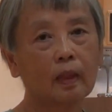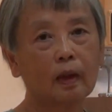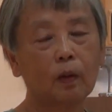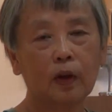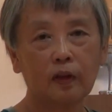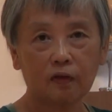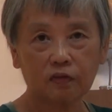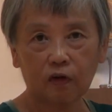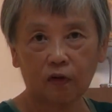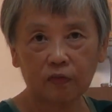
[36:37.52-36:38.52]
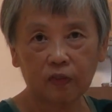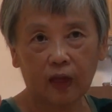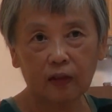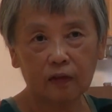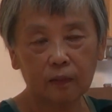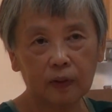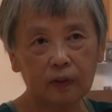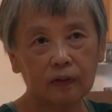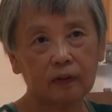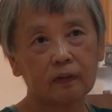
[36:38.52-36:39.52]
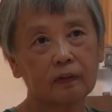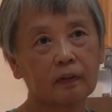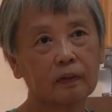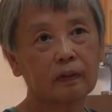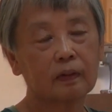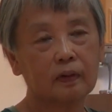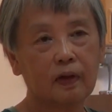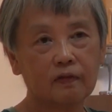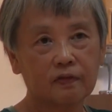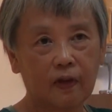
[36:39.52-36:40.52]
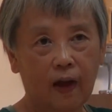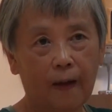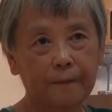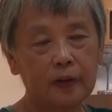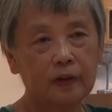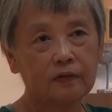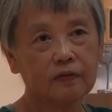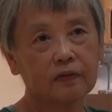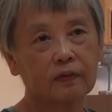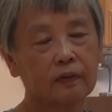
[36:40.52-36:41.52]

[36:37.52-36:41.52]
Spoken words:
where there's contentment, there's happiness,